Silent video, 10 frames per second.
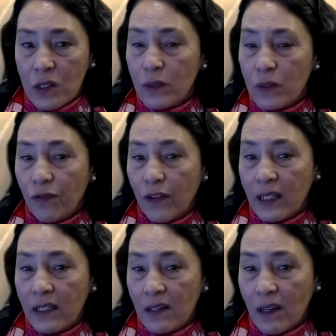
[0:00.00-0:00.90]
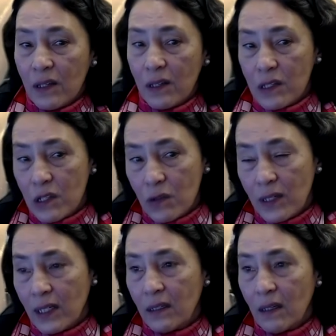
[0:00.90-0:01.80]
were deflected onto the
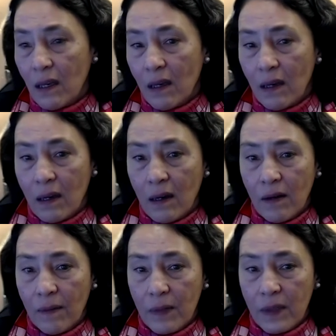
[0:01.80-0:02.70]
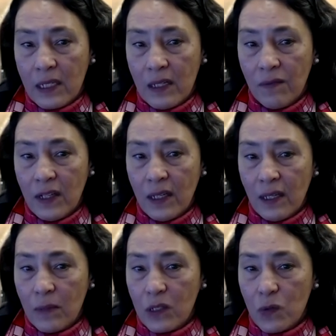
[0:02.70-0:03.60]
screen, uh, the TV
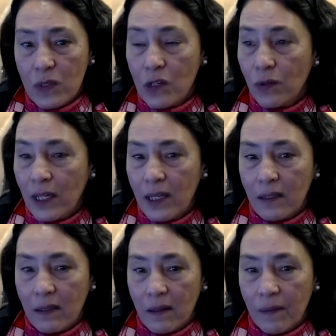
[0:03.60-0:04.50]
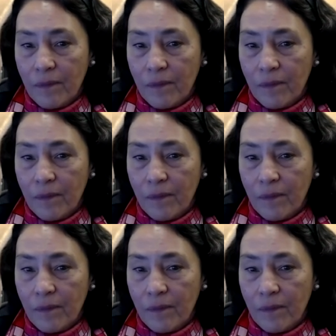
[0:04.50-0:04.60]
image was created.